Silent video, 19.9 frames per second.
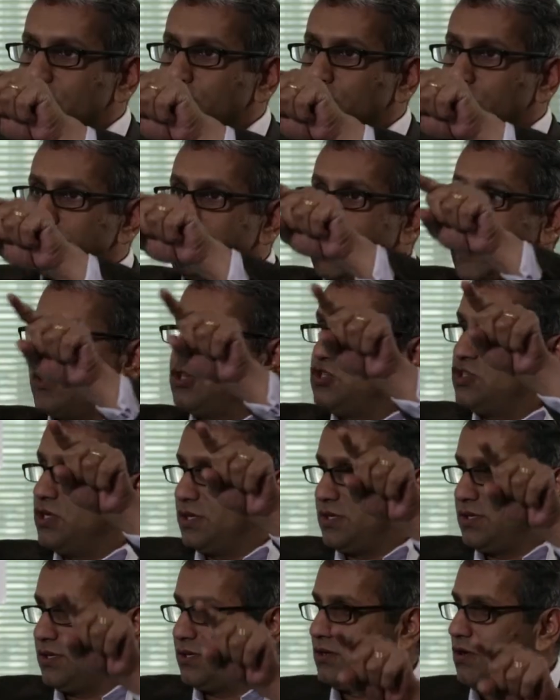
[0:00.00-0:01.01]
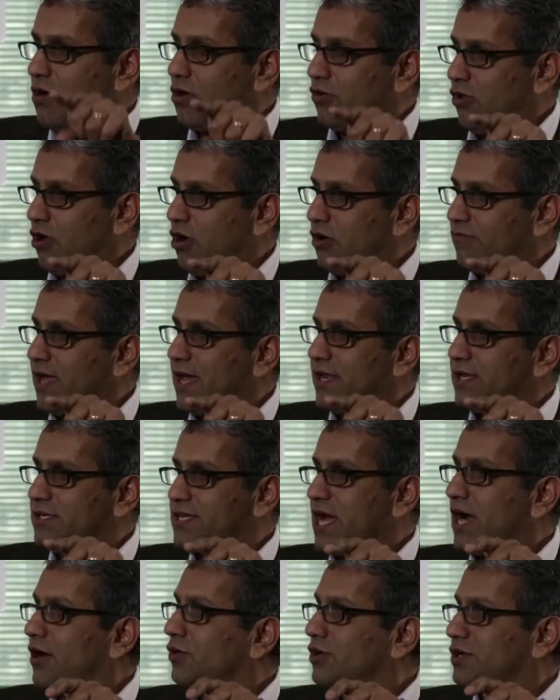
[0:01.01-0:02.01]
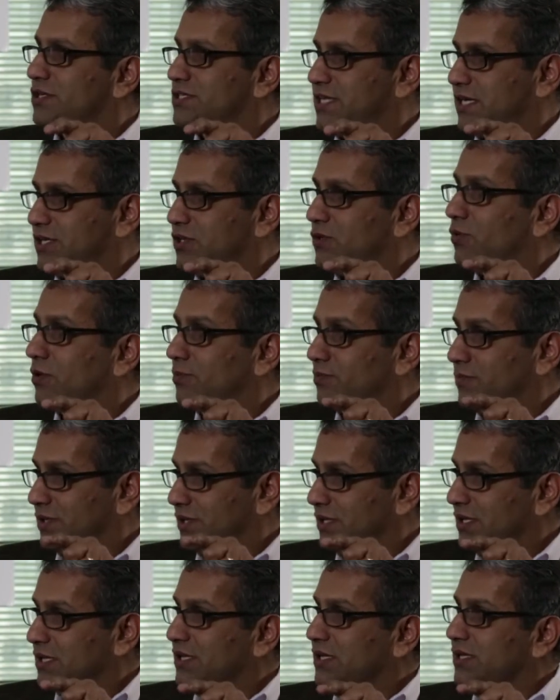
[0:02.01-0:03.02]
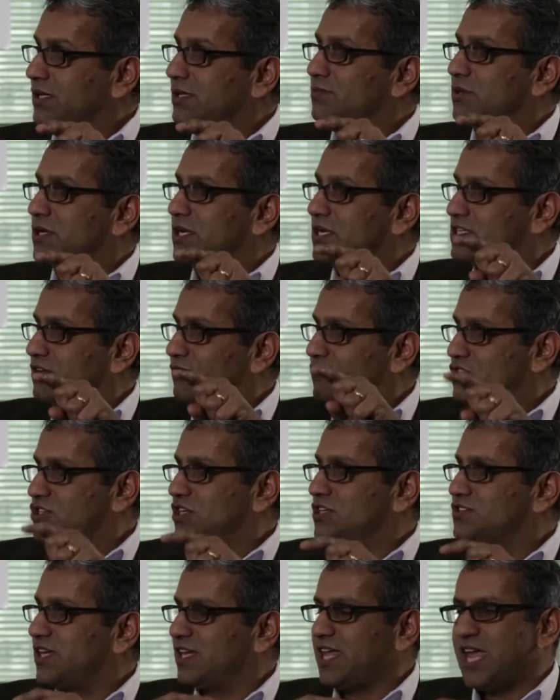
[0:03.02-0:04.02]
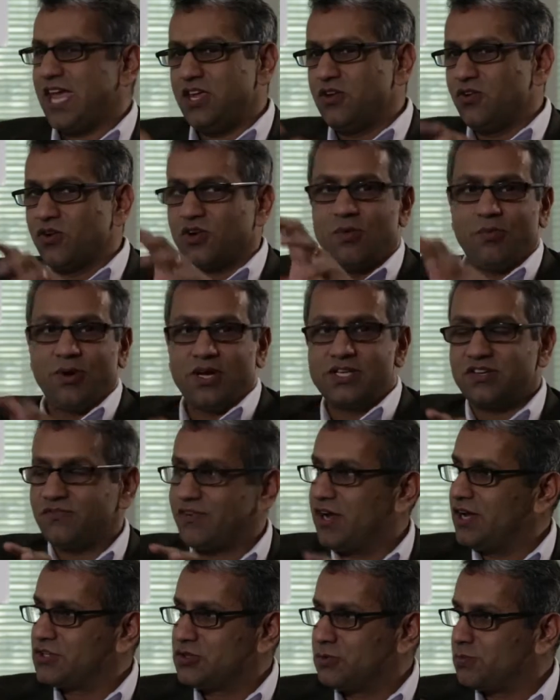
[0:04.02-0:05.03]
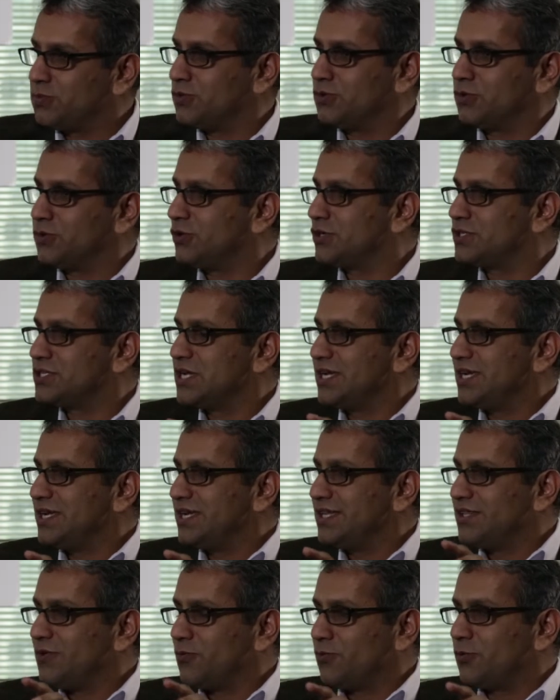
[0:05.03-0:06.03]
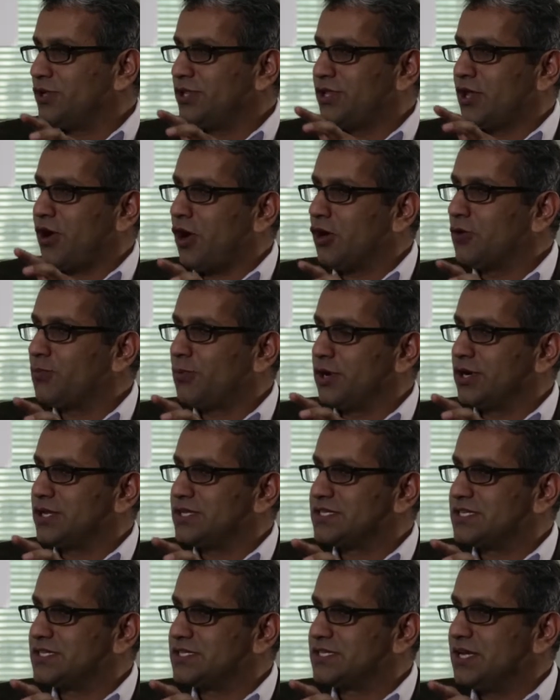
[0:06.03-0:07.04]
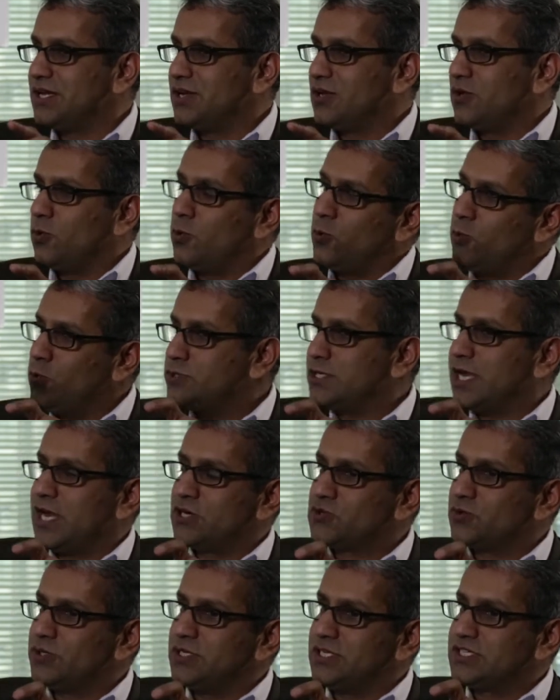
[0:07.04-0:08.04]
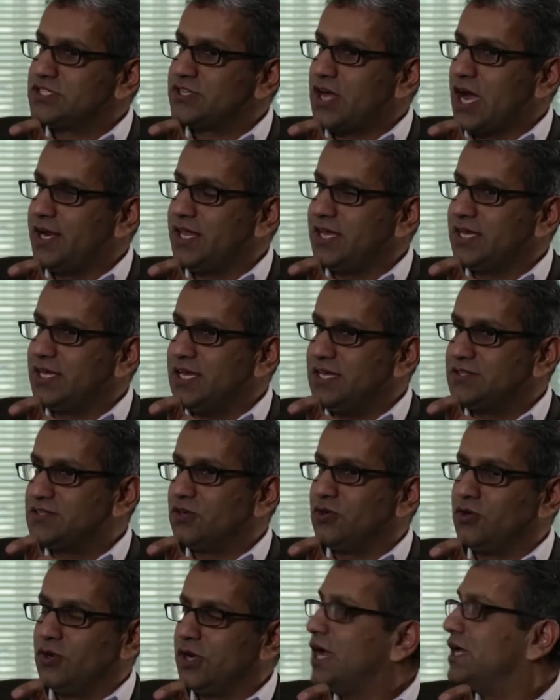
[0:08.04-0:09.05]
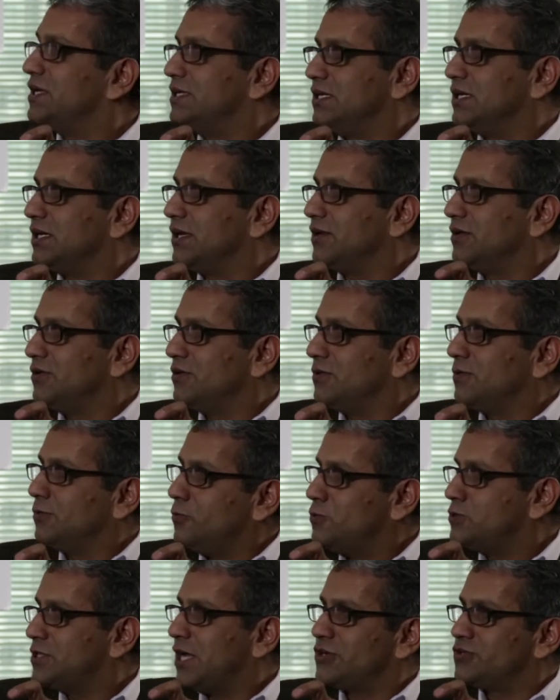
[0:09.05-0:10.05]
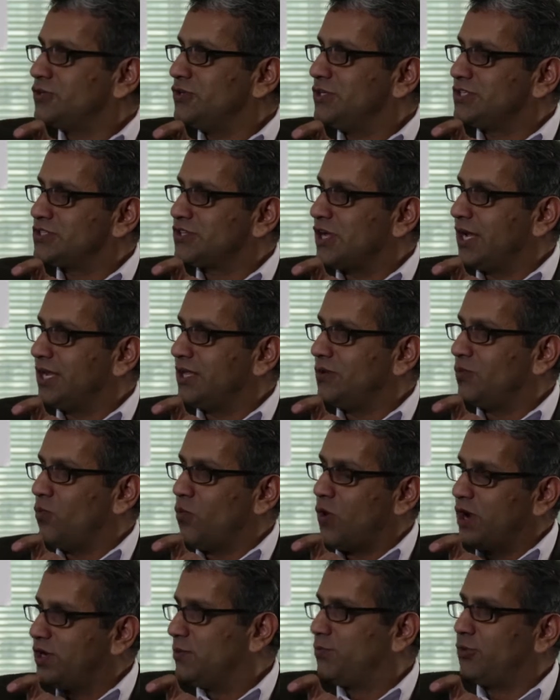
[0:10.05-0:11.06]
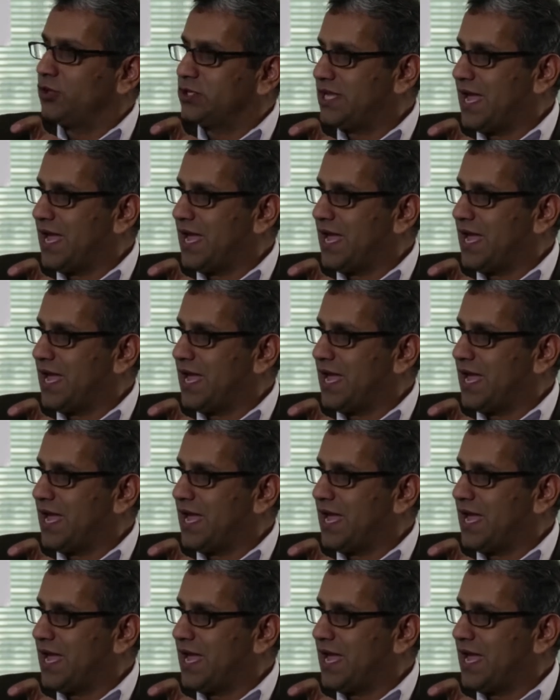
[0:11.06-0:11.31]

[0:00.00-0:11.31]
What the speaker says: protection along that entire continuum. Mm-hmm. Because if it's just like, hey, you're a bunch of entrepreneurs, the hard part is who's actually deciding it's a good idea, who's actually deciding when to put